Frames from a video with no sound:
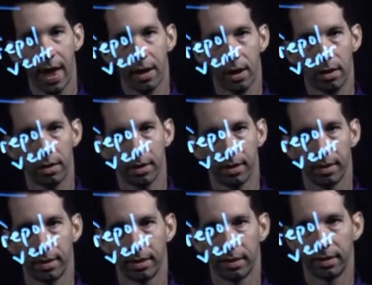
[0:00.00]
that all
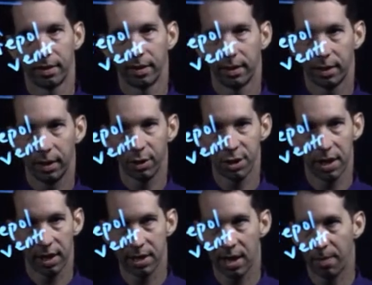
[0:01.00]
clears
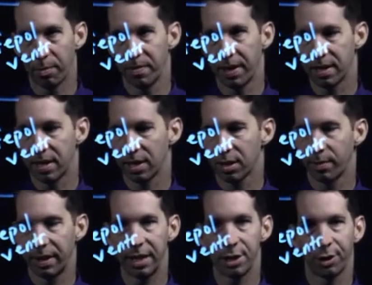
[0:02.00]
things up and makes things a
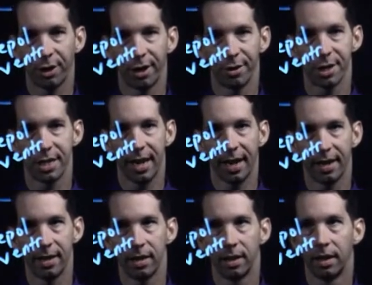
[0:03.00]
little bit easier to
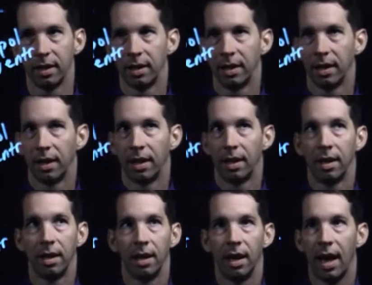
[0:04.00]
understand.
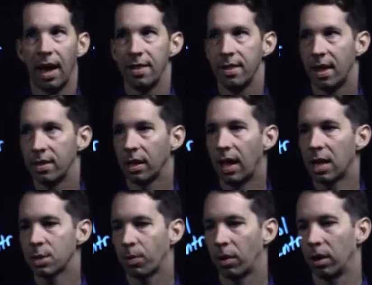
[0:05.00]
And then the
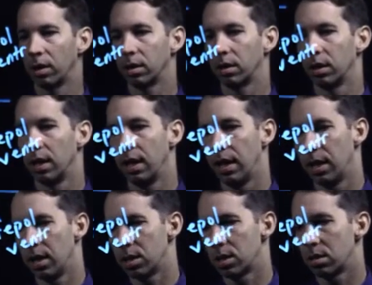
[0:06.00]
last part
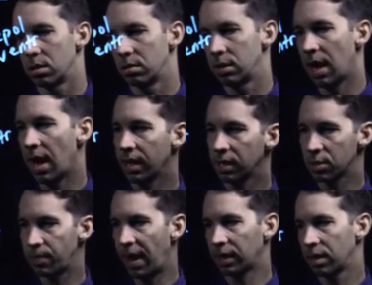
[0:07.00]
is tying
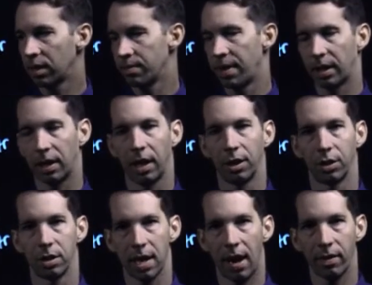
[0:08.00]
this back to the
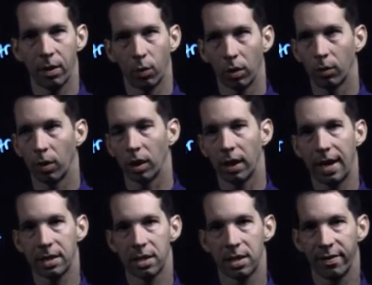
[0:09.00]
medications, how they work, what
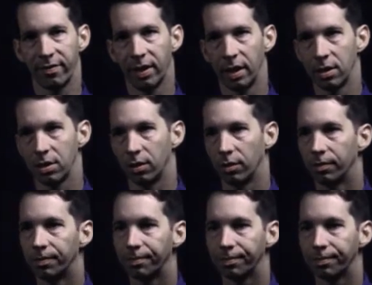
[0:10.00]
classes they fit into.